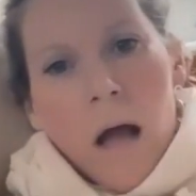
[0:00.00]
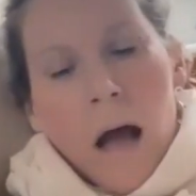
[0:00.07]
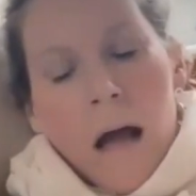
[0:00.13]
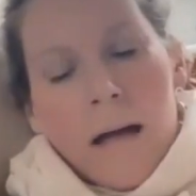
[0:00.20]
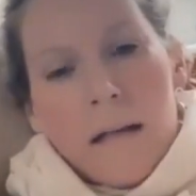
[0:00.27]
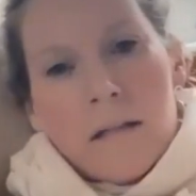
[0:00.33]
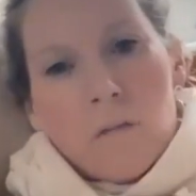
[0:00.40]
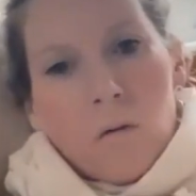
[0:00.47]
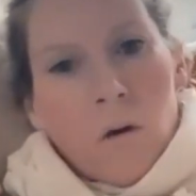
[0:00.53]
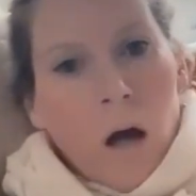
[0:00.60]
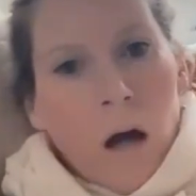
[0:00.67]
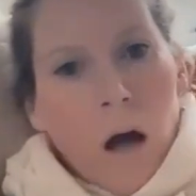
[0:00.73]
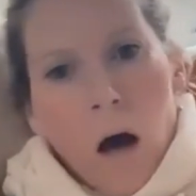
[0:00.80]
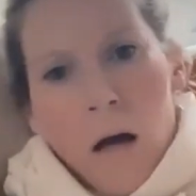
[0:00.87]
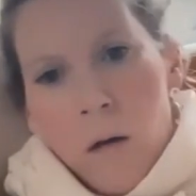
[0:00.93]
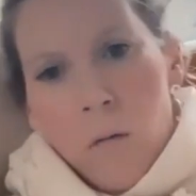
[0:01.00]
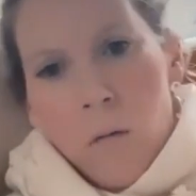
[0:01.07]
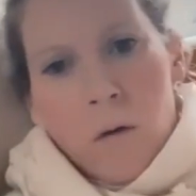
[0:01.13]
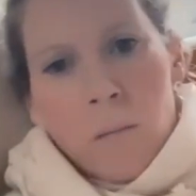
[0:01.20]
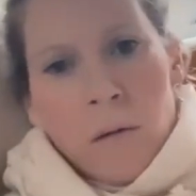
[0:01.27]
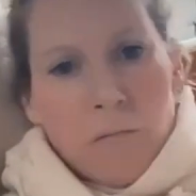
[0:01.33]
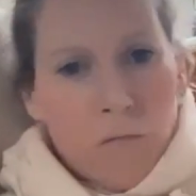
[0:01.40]
and it's not like i don't
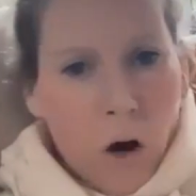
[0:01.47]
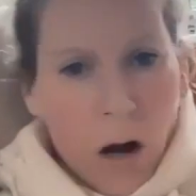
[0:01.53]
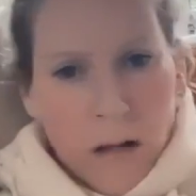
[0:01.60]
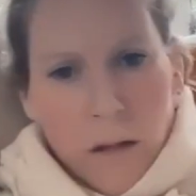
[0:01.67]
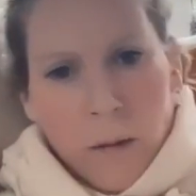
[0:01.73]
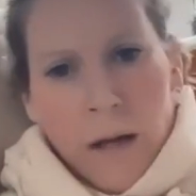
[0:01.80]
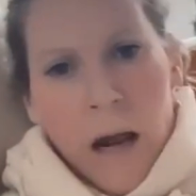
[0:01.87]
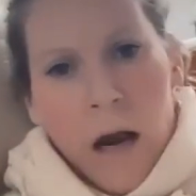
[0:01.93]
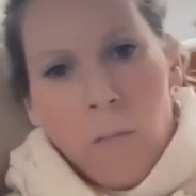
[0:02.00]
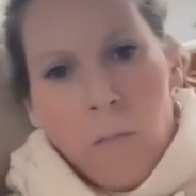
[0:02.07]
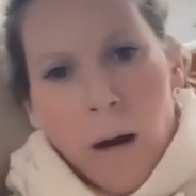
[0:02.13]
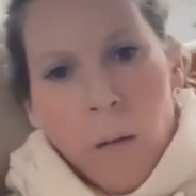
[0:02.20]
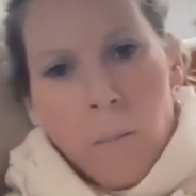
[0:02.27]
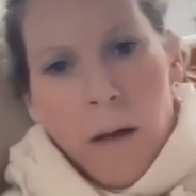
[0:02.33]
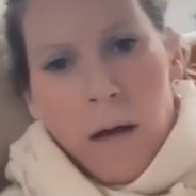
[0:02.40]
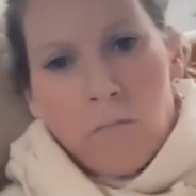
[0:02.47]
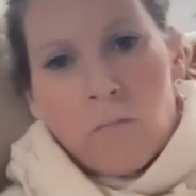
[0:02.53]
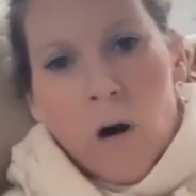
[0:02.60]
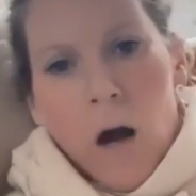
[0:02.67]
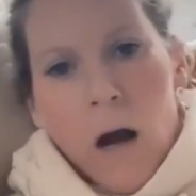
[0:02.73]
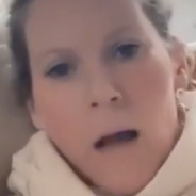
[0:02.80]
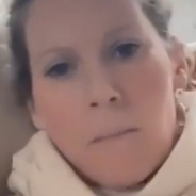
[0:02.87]
want to be right i don't care about being
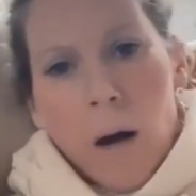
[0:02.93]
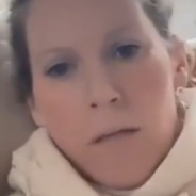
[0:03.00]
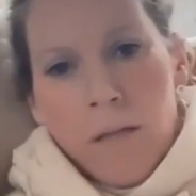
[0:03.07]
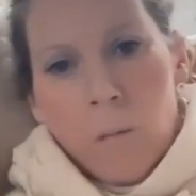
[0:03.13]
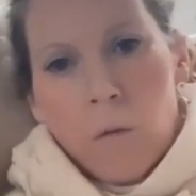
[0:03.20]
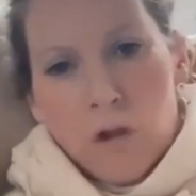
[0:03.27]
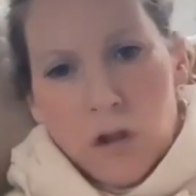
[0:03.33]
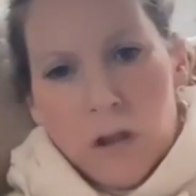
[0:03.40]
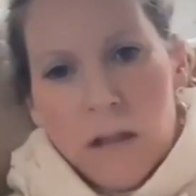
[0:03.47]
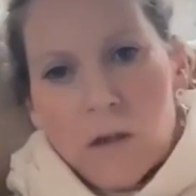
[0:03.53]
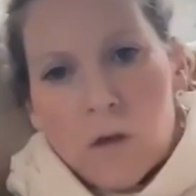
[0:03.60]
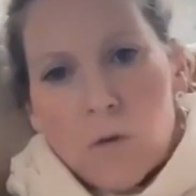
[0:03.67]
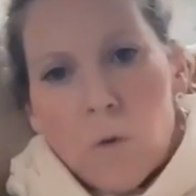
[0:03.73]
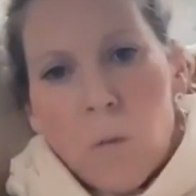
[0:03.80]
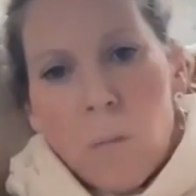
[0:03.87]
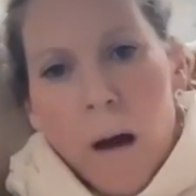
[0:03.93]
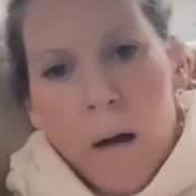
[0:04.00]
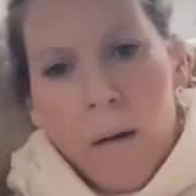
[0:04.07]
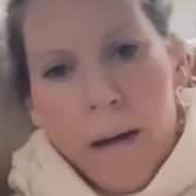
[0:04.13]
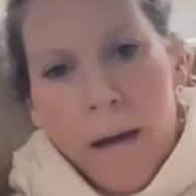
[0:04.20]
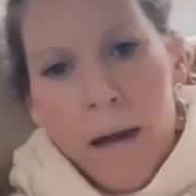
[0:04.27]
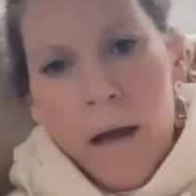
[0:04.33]
right but i think we should need to talk
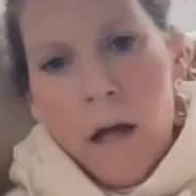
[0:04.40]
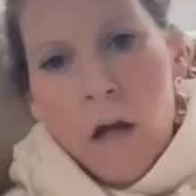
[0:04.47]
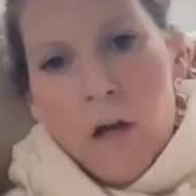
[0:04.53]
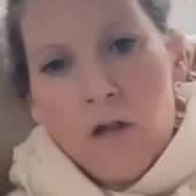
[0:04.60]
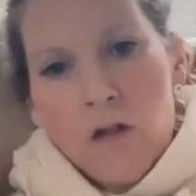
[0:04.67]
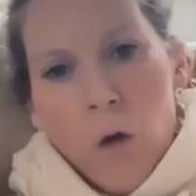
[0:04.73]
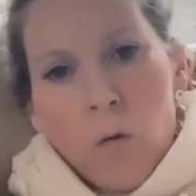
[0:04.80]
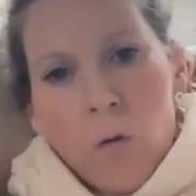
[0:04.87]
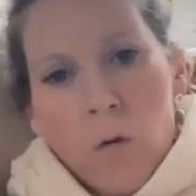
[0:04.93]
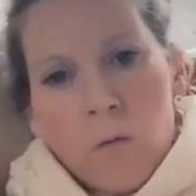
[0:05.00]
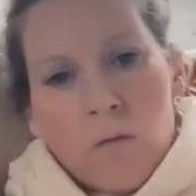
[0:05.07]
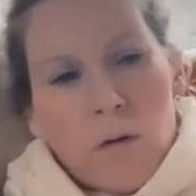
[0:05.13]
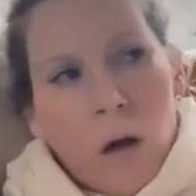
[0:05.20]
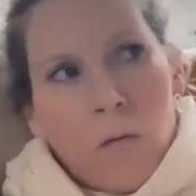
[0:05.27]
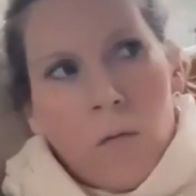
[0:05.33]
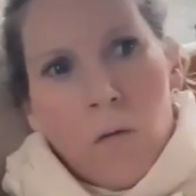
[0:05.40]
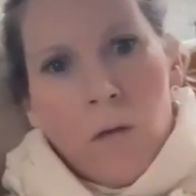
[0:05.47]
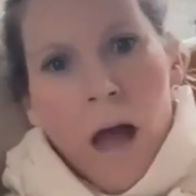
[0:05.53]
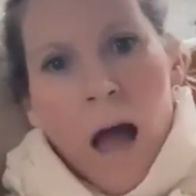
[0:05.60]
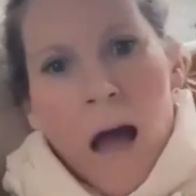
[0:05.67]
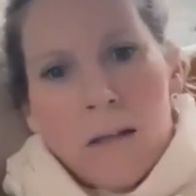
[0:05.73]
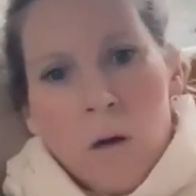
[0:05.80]
about it so that so that
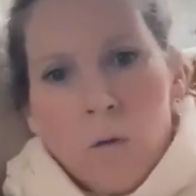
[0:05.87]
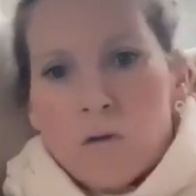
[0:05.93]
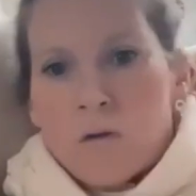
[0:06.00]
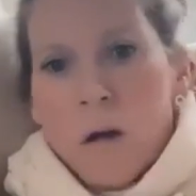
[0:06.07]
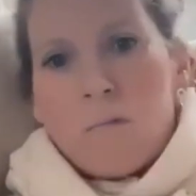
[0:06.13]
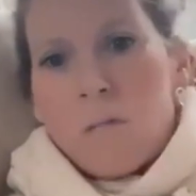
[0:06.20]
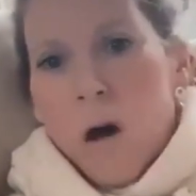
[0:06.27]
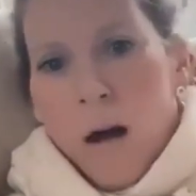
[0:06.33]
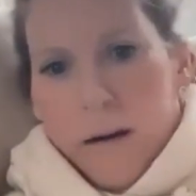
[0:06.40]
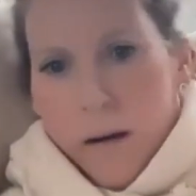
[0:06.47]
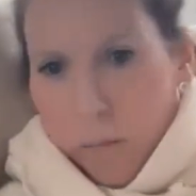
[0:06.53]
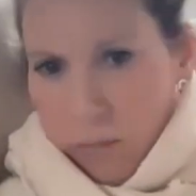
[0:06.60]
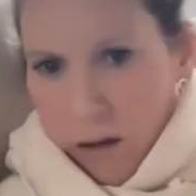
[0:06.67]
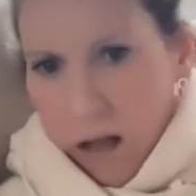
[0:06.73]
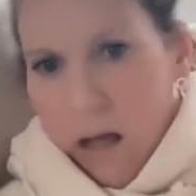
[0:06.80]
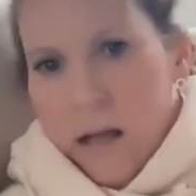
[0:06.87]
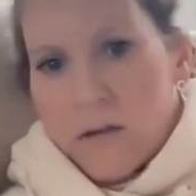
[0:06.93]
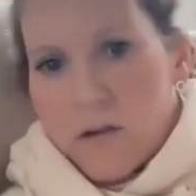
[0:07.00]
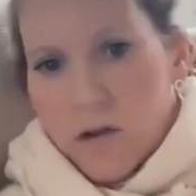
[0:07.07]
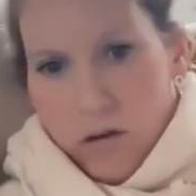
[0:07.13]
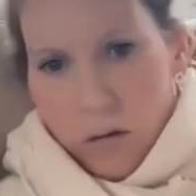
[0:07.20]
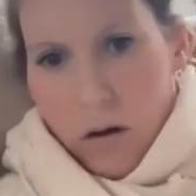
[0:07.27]
the adults don't line up the
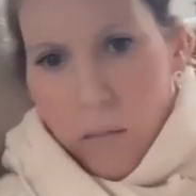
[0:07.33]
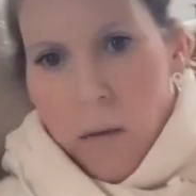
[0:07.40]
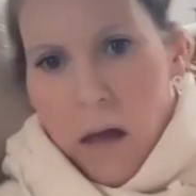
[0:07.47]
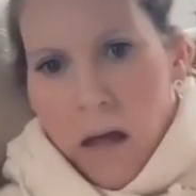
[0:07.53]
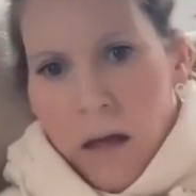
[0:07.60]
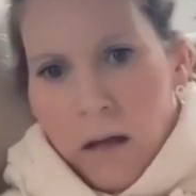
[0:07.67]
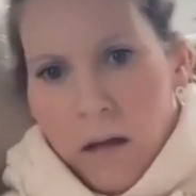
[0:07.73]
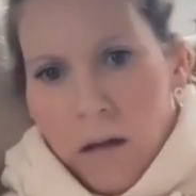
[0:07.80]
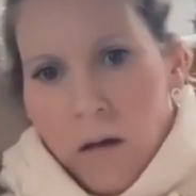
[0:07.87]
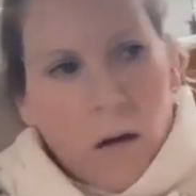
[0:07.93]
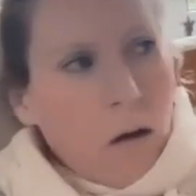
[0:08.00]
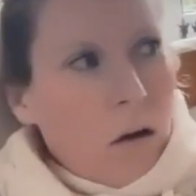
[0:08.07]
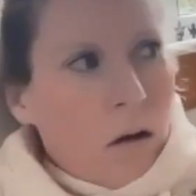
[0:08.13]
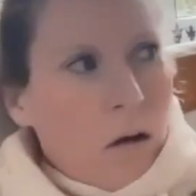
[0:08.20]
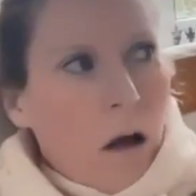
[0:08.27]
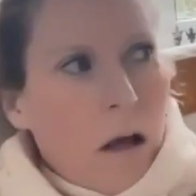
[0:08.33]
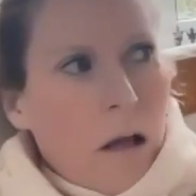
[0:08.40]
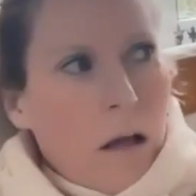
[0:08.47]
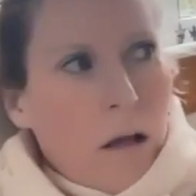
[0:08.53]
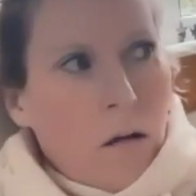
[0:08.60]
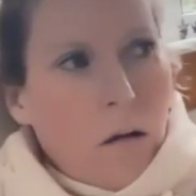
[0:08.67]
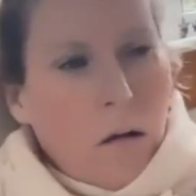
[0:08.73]
kids do you know what i mean like